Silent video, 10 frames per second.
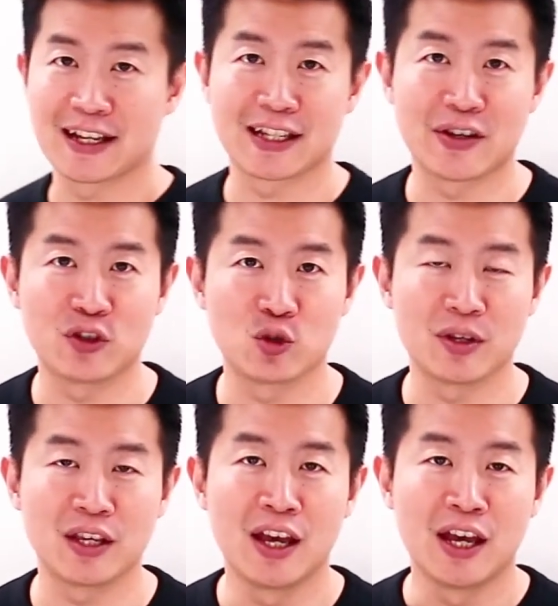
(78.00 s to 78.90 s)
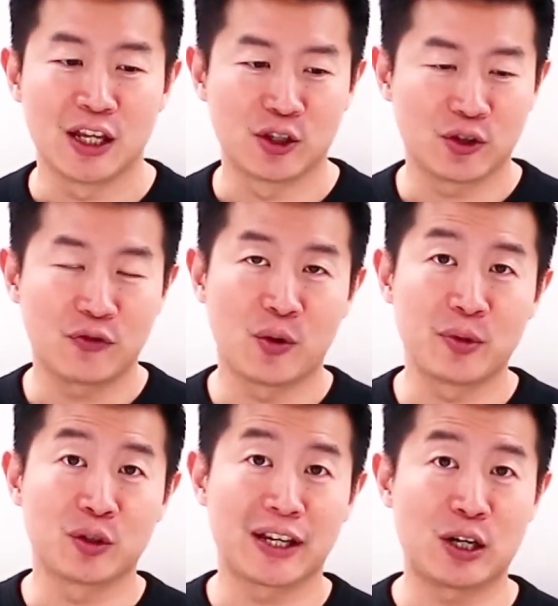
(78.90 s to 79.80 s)
that is given to me in order for
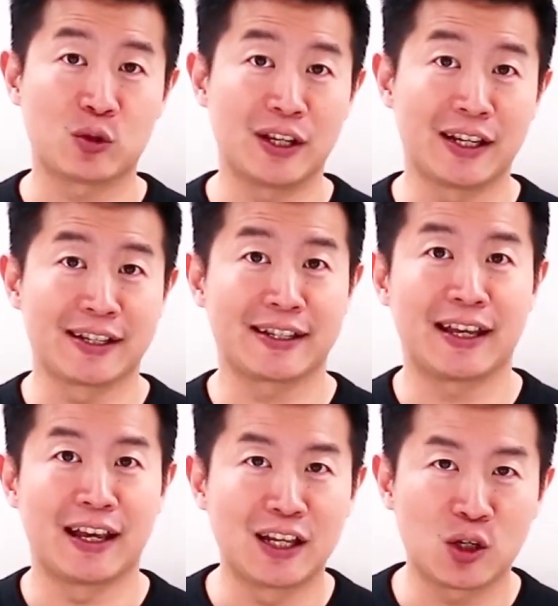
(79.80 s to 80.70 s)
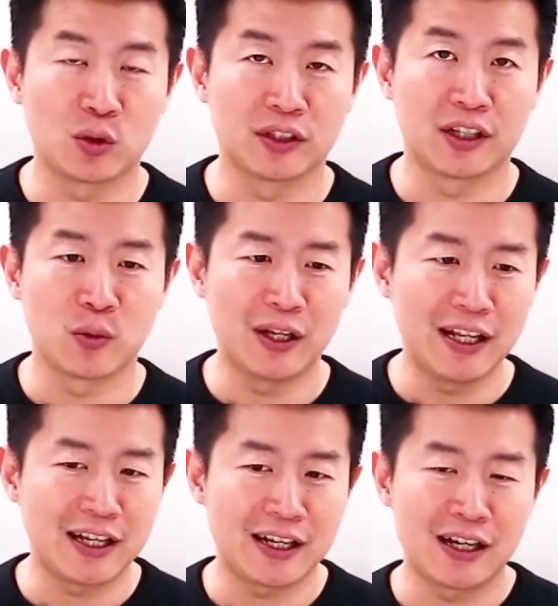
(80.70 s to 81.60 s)
me to calculate the scalar quantity. We
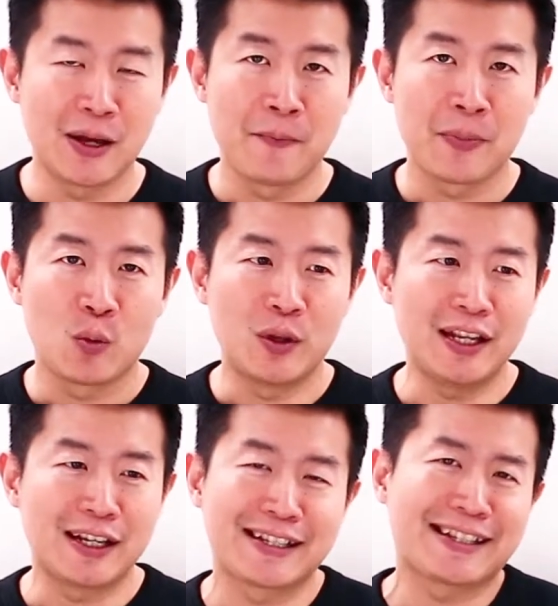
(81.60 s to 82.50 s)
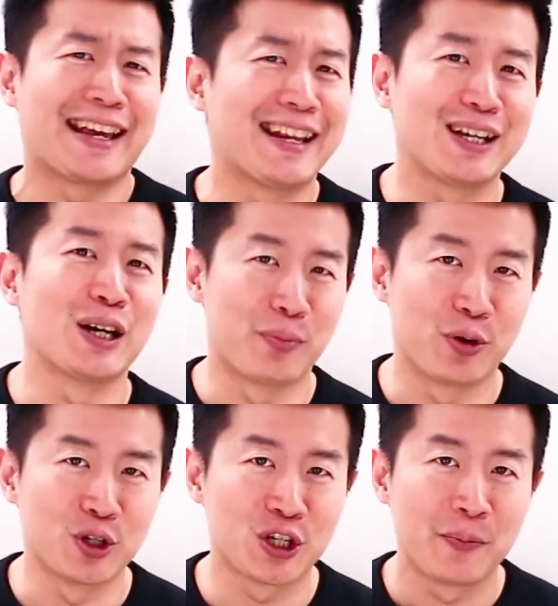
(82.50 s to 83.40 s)
need a scalar
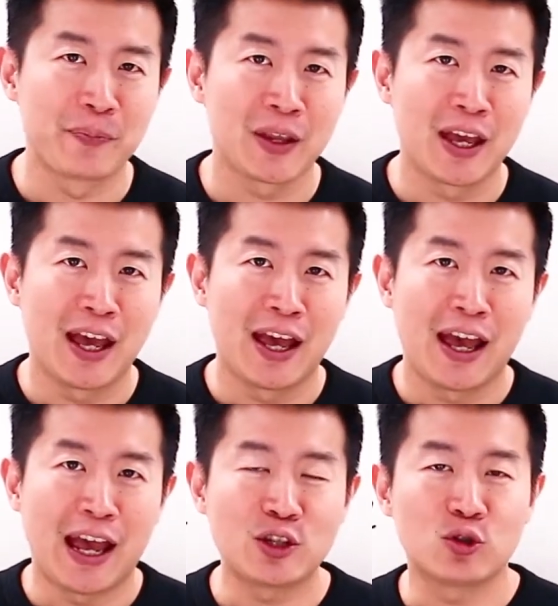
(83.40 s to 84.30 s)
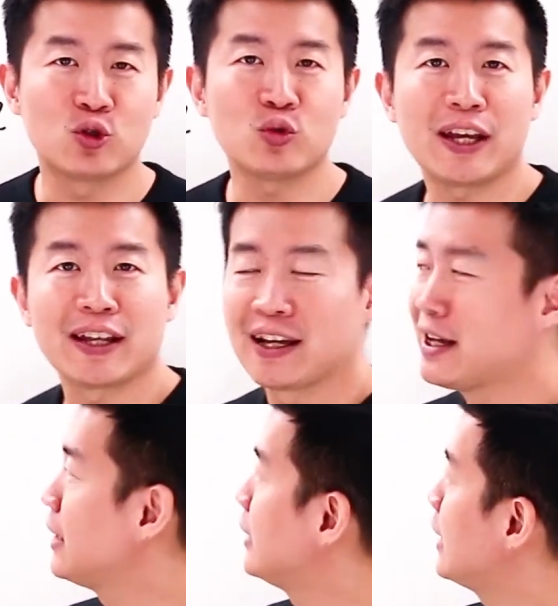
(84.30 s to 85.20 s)
approach. And to do that,
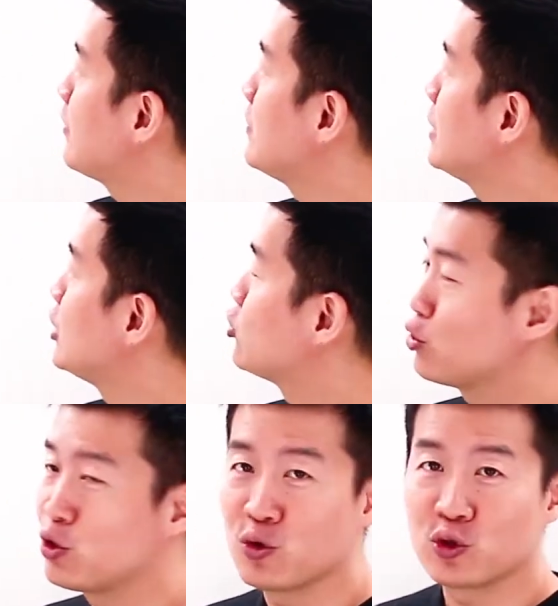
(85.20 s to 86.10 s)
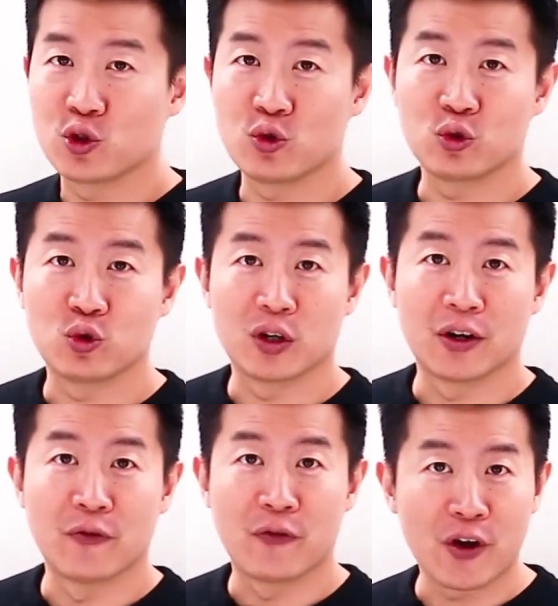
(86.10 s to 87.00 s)
let me introduce you to
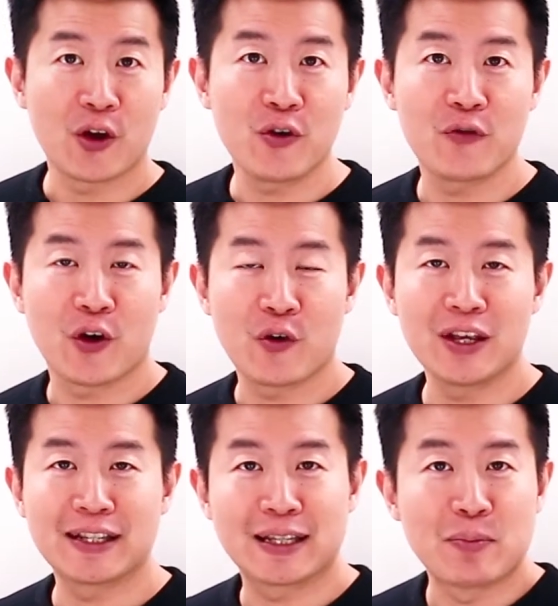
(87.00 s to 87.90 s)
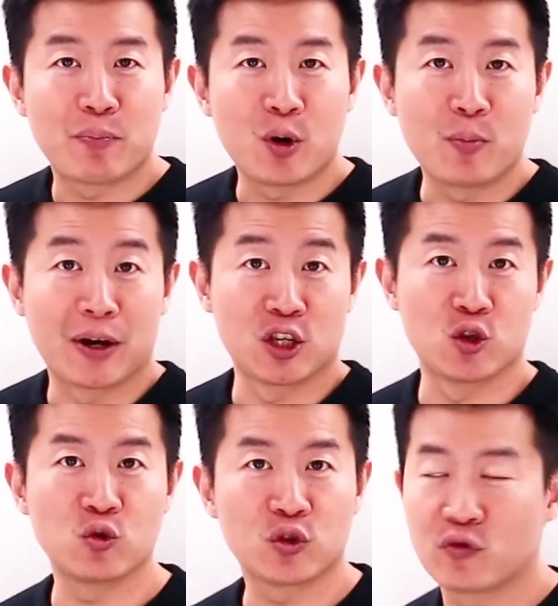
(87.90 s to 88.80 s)
a very, very simple but
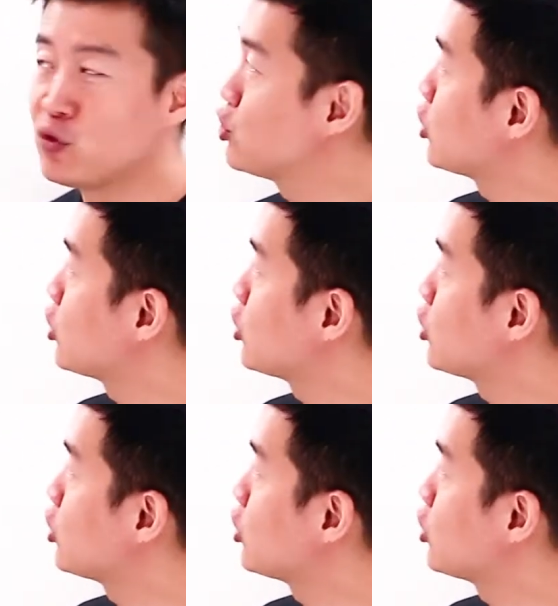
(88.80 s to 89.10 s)
useful